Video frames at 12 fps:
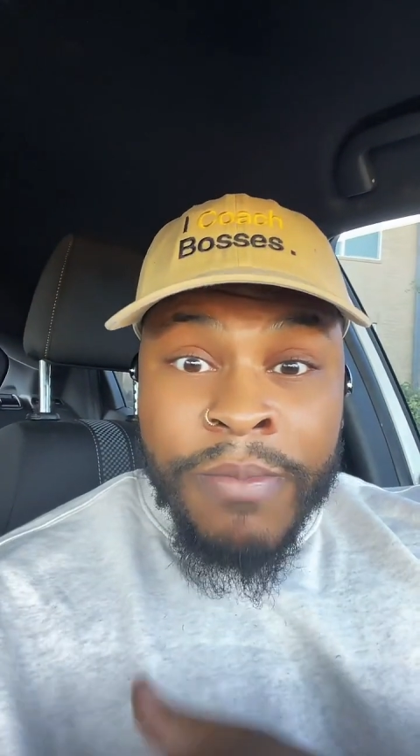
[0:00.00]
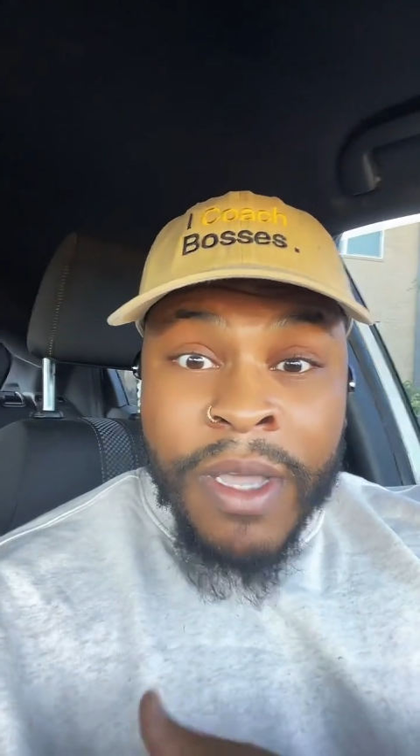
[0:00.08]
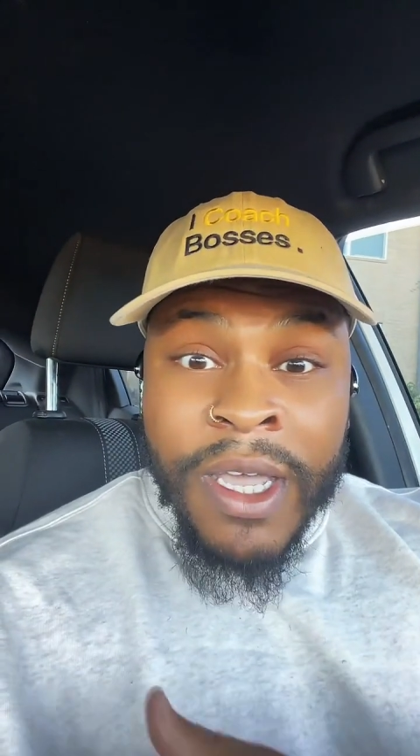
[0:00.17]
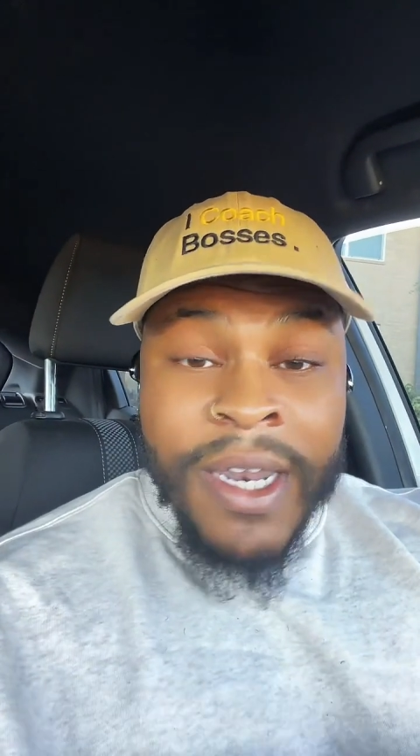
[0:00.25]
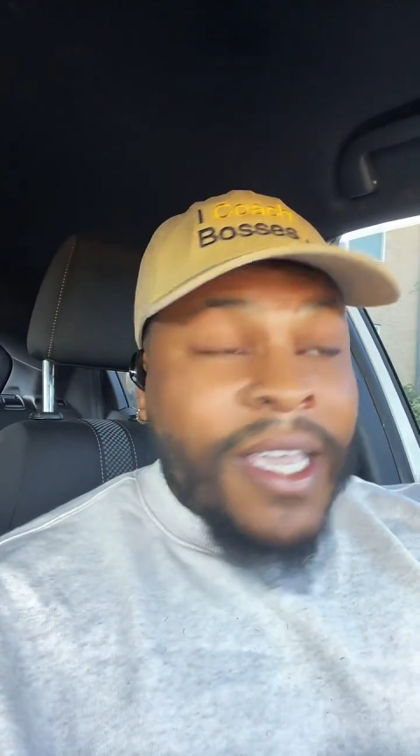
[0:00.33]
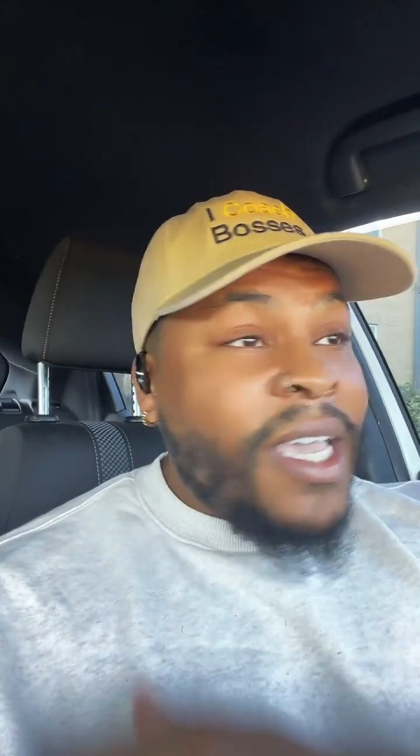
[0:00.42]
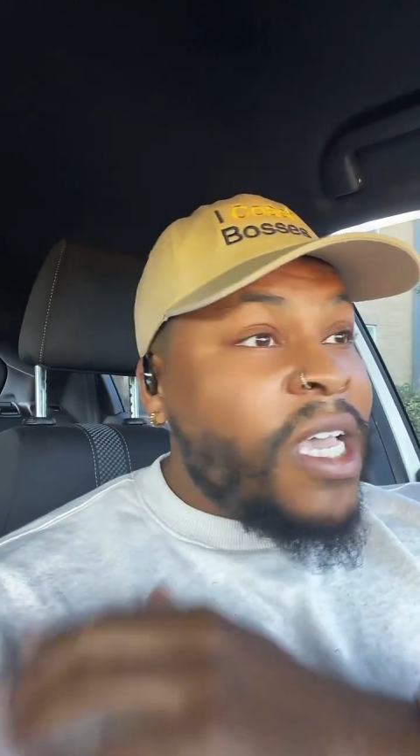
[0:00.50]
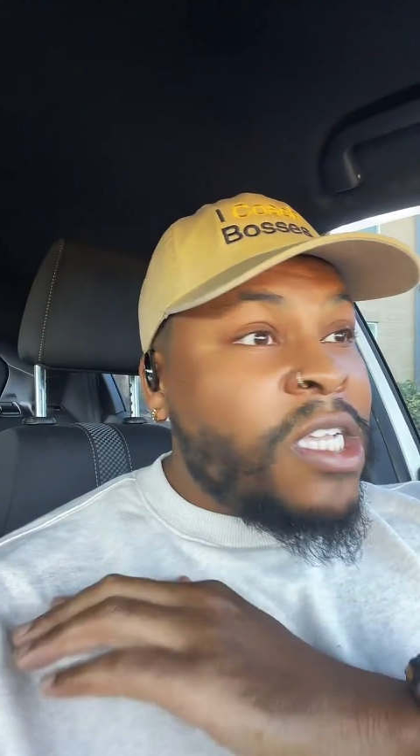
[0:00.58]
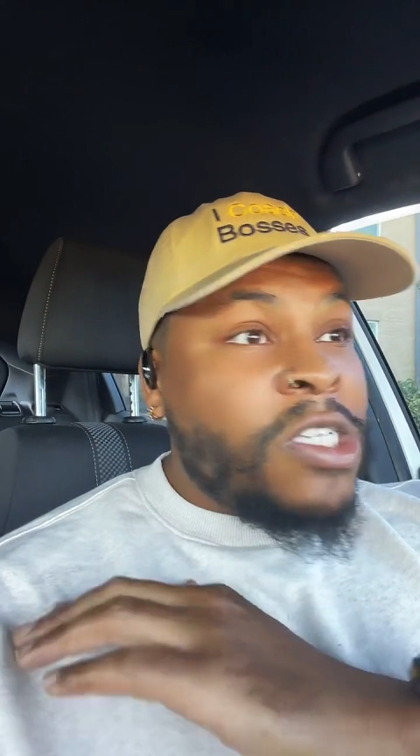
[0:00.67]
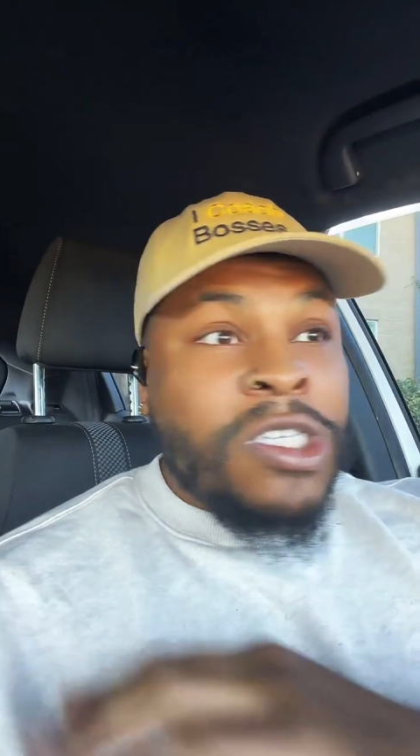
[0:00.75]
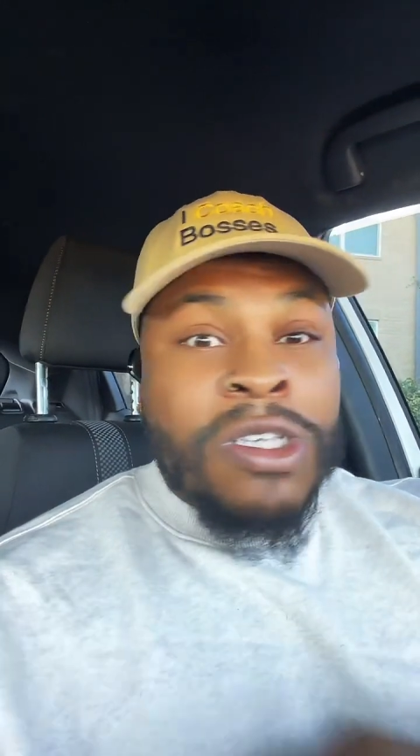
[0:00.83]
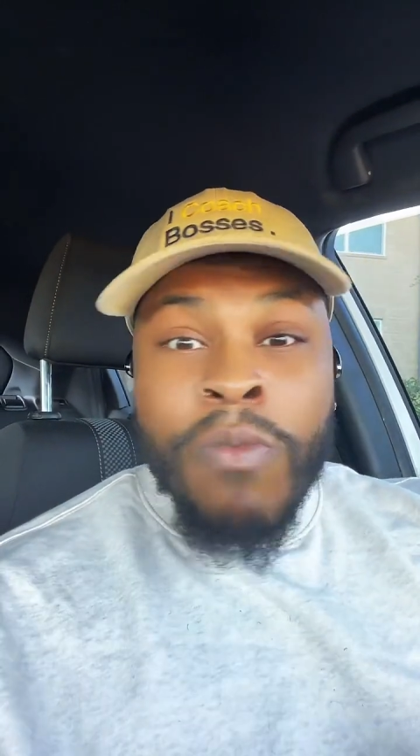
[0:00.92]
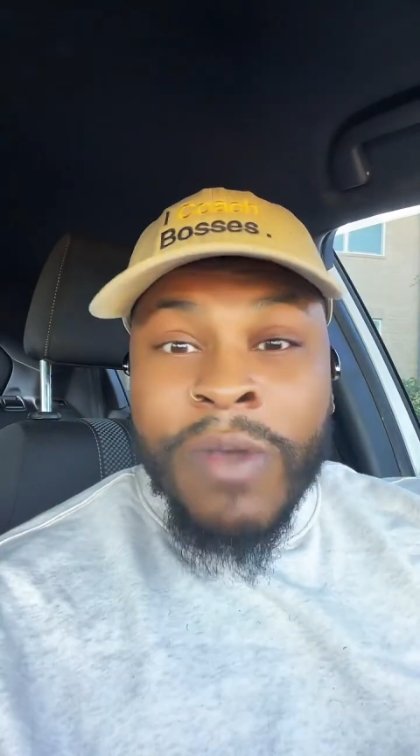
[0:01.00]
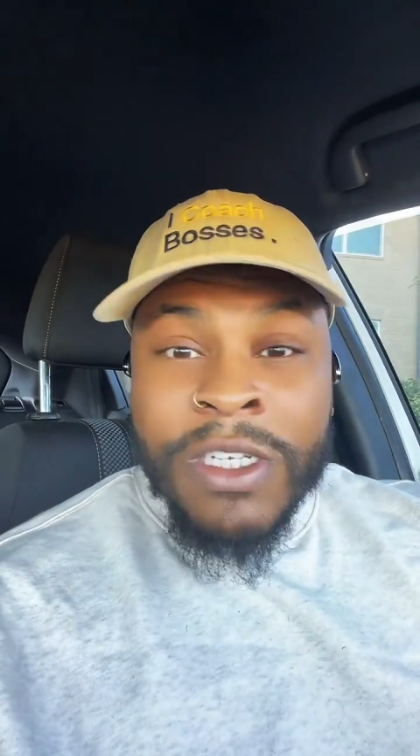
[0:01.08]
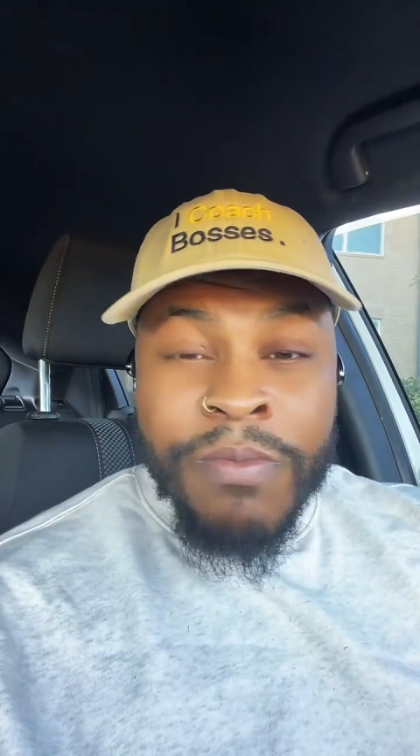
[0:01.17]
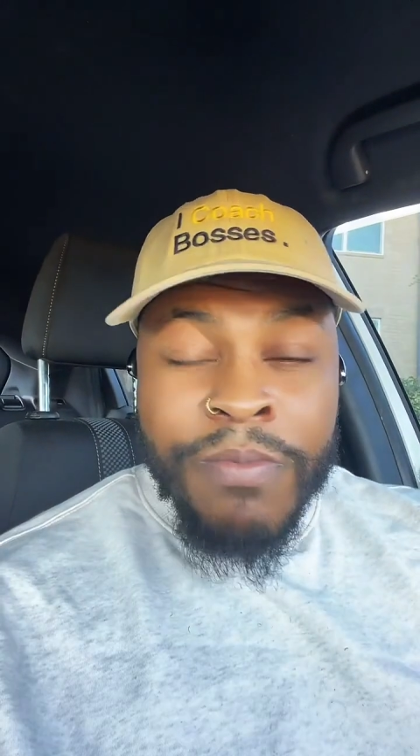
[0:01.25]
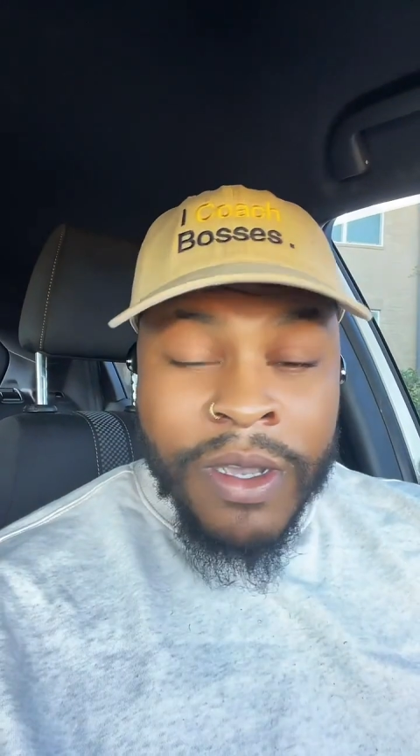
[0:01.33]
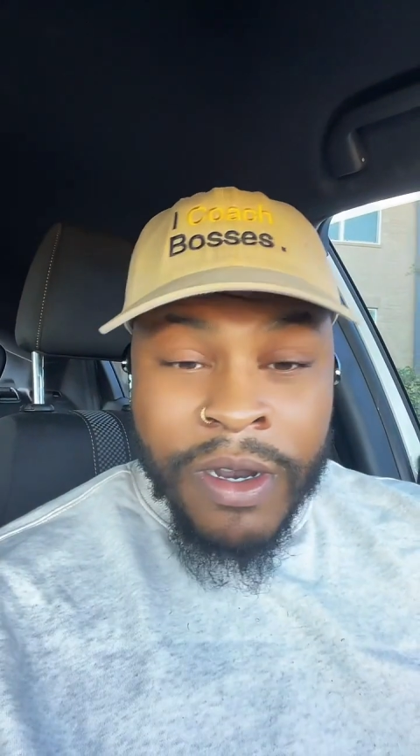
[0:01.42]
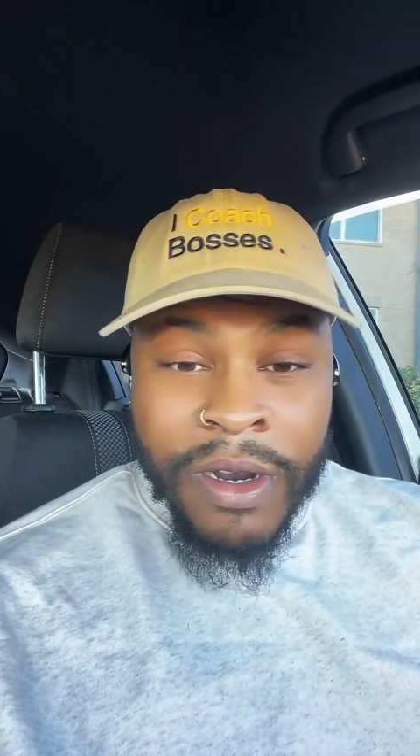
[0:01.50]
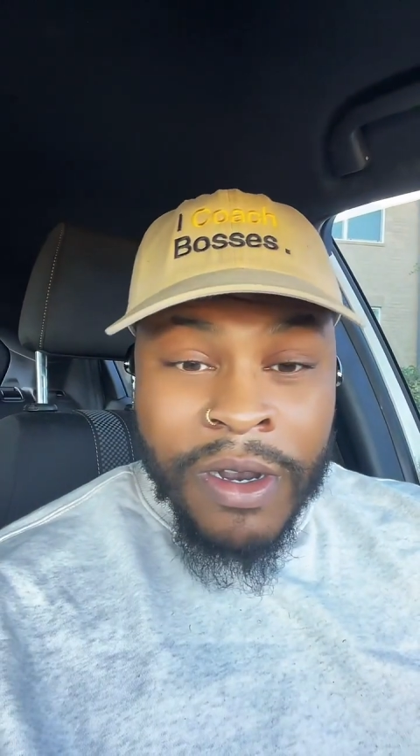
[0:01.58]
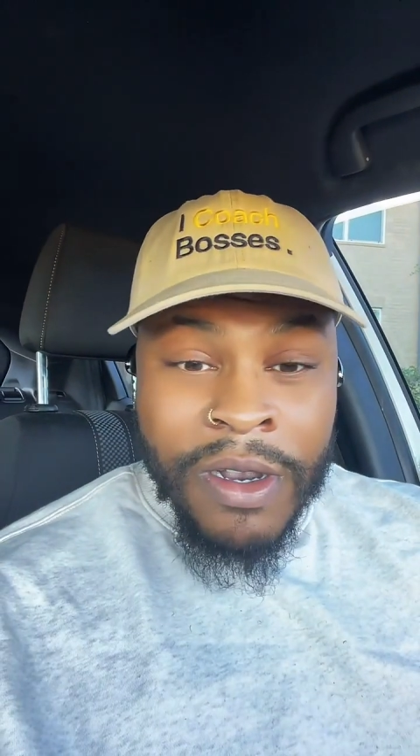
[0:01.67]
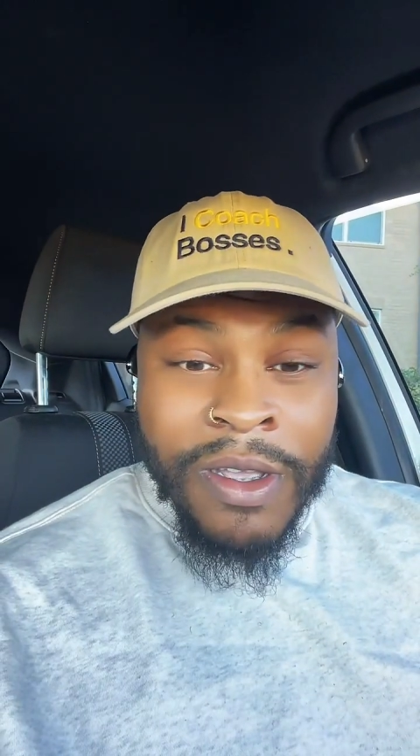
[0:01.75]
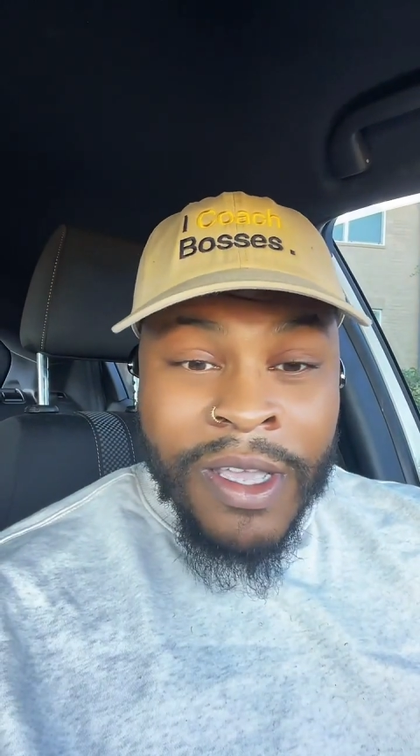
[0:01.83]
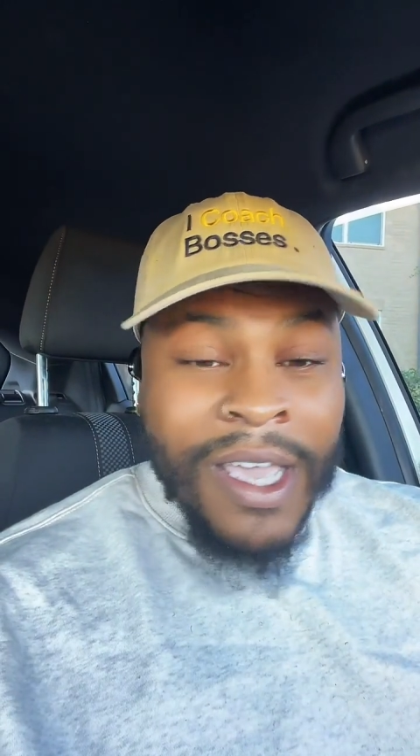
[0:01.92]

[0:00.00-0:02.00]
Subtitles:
that I'm gonna get, it's so much bigger.